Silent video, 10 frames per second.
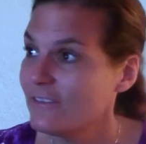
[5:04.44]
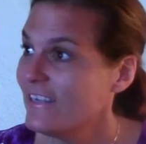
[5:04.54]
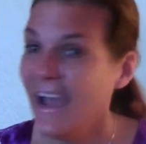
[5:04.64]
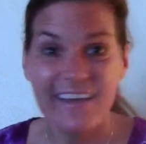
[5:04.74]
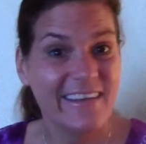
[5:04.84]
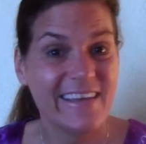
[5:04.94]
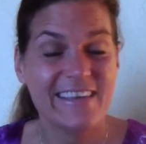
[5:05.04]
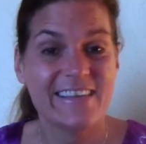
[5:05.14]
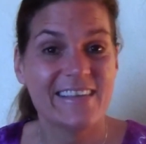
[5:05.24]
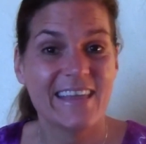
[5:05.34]

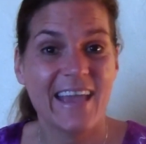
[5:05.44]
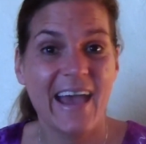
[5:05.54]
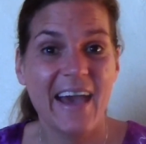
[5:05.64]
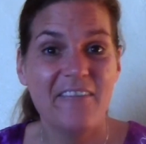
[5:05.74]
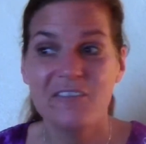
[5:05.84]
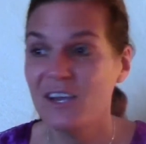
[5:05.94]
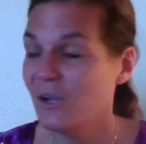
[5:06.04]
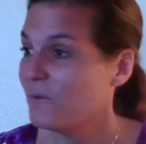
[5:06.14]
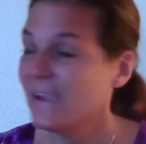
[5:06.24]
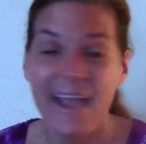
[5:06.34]
personalities, they have
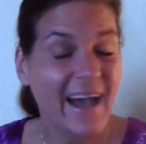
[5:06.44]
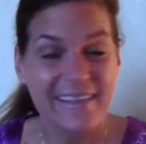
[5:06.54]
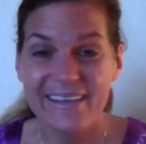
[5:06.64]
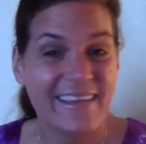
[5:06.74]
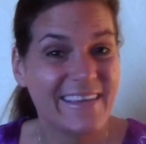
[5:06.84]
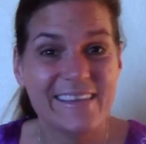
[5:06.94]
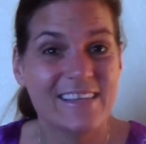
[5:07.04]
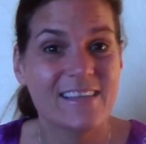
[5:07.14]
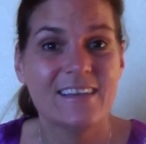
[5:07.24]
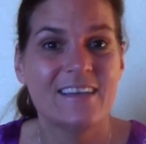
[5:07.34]

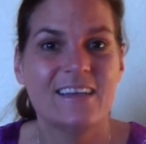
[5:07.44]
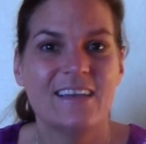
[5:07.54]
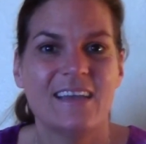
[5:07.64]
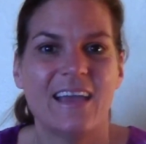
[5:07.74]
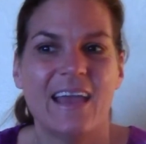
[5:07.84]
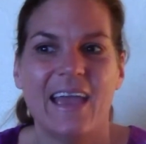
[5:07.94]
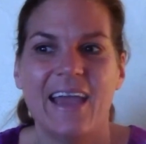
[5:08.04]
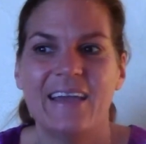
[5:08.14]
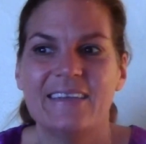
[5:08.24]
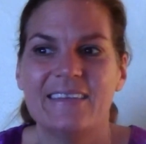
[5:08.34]
realities,
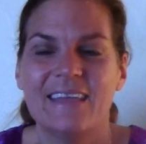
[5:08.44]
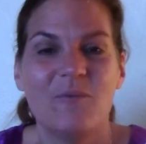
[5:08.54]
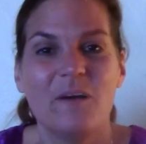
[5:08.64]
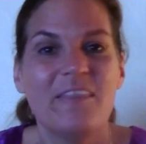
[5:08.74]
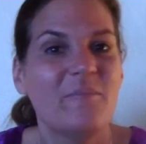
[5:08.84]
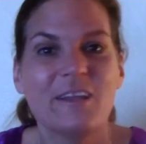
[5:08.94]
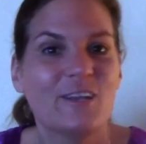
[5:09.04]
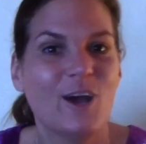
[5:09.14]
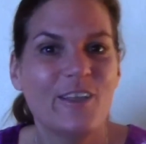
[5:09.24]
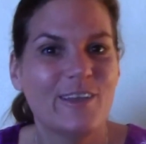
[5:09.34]
and they want them
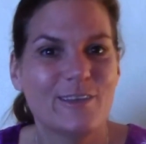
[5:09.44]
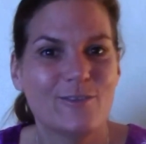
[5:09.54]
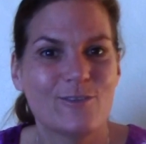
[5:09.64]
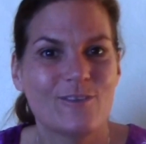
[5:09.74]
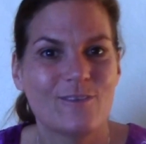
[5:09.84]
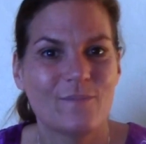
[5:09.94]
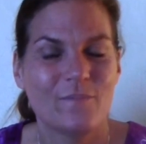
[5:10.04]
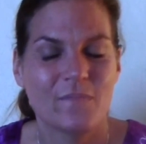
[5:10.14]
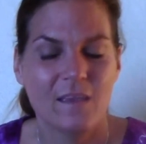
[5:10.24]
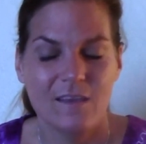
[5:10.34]
acknowledged.
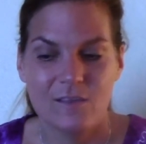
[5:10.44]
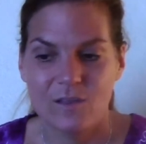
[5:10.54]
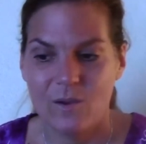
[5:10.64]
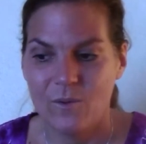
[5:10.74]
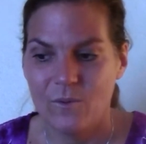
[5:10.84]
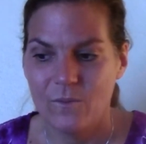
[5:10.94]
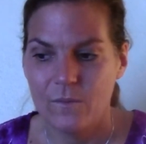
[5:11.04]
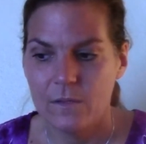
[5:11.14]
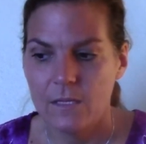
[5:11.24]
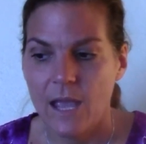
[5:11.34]
So
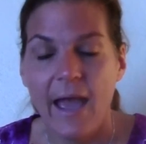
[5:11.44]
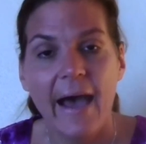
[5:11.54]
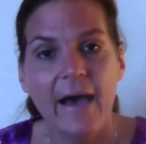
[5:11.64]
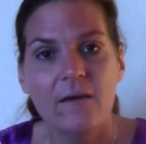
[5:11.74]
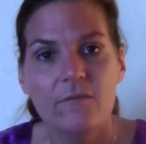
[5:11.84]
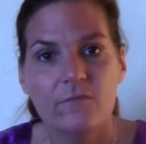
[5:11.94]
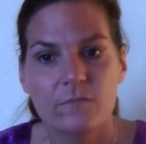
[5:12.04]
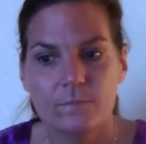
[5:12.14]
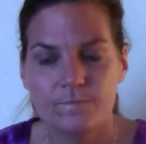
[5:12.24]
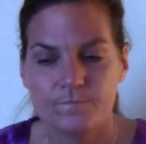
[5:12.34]
to have
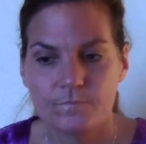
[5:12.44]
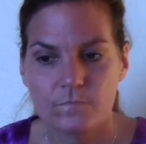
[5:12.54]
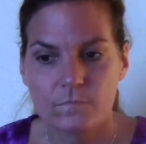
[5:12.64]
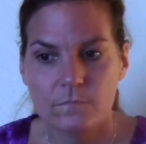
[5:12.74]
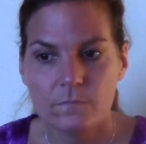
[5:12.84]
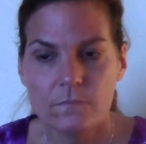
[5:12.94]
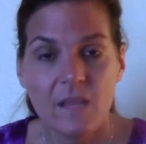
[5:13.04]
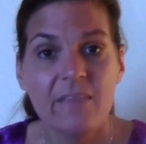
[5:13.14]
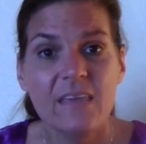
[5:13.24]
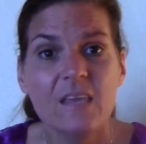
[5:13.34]

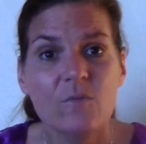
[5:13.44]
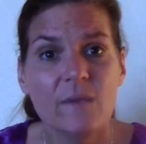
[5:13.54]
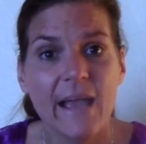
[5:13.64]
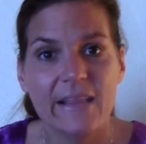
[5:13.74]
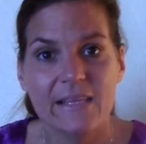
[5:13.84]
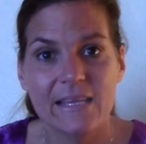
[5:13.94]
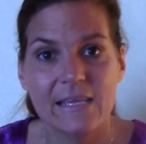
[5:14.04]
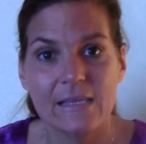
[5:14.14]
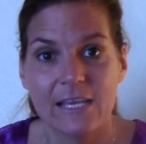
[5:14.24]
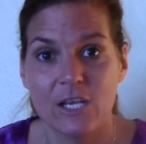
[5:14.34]
these
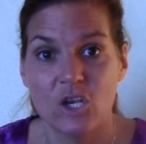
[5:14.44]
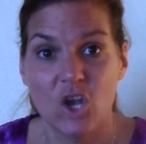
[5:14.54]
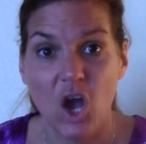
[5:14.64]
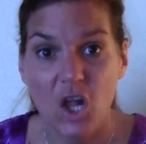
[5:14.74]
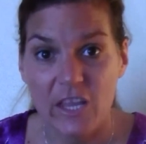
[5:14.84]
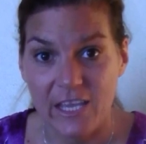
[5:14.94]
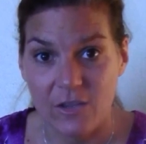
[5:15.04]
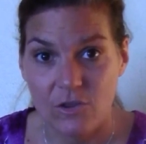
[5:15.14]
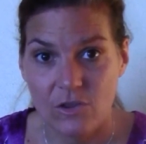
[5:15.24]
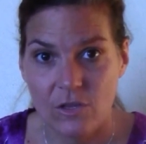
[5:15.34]
realities
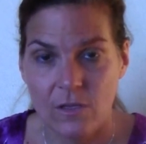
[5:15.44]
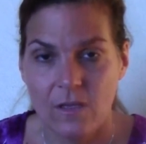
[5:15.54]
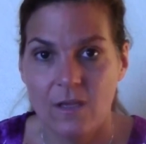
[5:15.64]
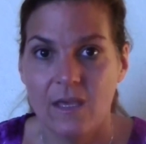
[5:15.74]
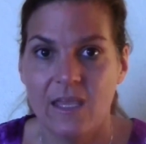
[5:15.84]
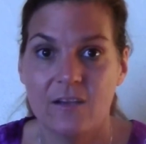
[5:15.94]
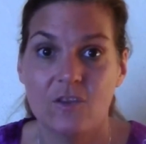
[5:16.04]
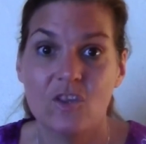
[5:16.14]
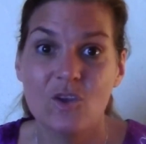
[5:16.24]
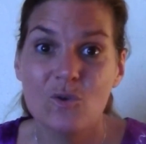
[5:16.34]
acknowledged in
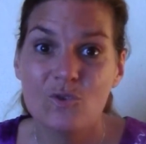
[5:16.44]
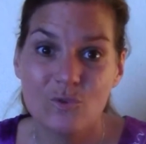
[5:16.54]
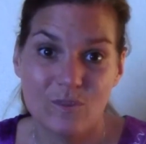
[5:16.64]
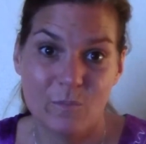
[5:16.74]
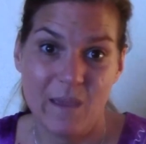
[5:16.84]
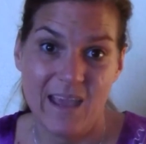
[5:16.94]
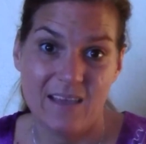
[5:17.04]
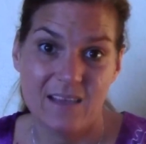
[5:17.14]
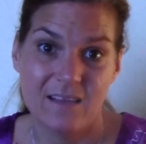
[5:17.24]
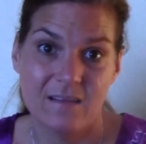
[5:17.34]
a social
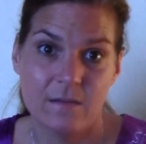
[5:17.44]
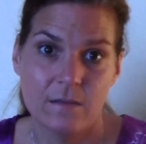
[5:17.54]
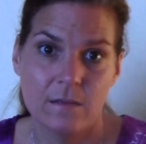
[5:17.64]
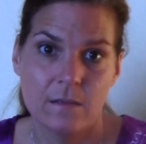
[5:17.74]
space